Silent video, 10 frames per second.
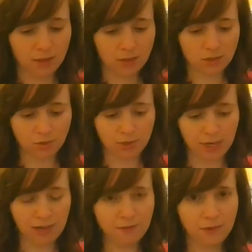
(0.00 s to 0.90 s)
So you
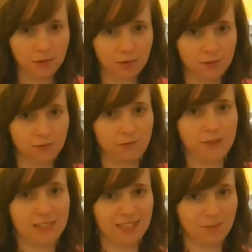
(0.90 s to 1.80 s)
have your
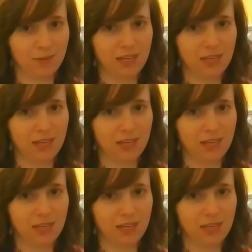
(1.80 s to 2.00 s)
fists up